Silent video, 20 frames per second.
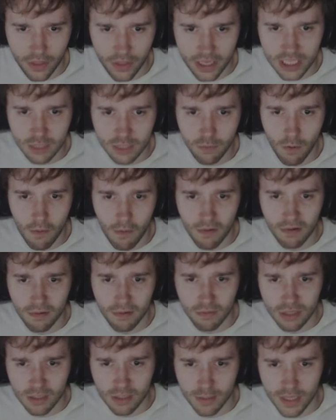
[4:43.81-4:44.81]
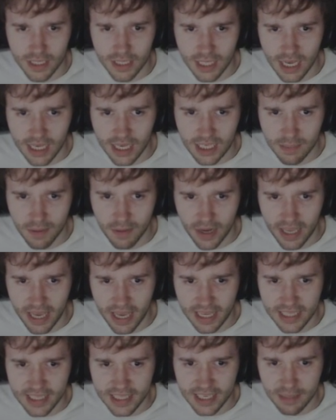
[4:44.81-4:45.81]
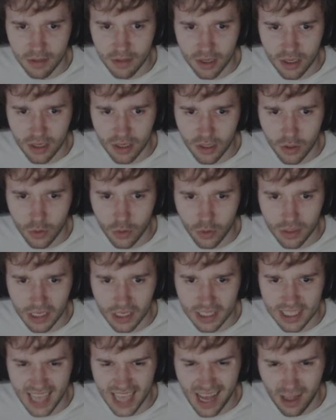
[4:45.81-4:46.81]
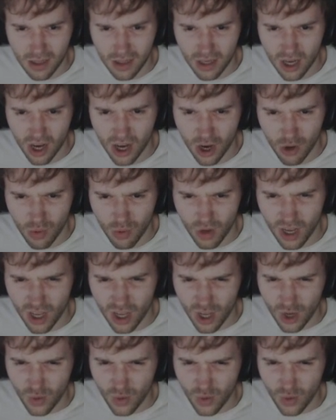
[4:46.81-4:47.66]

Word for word: This woman was possessed by a demon called Zalgo.